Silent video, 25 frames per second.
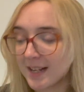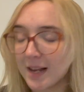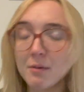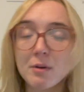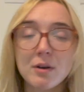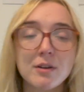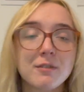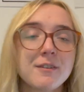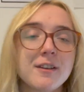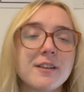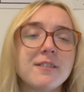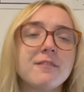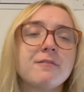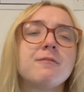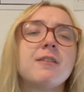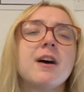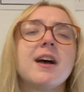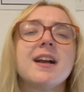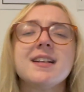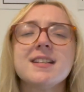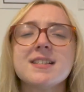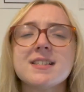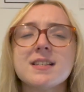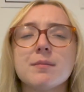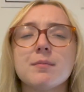I want to feel
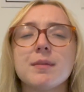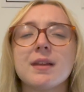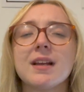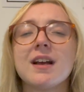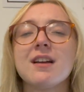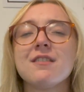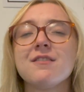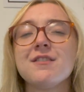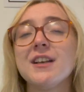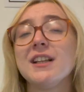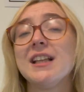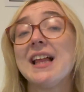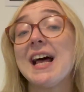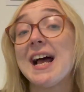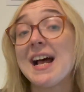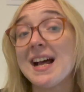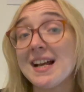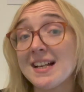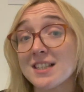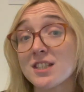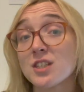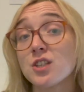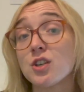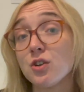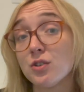find something I feel
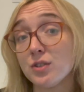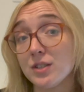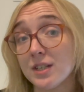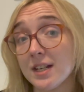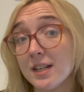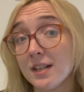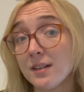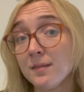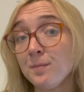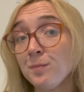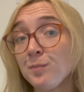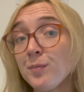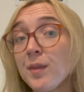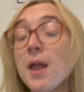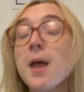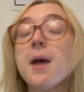as good in,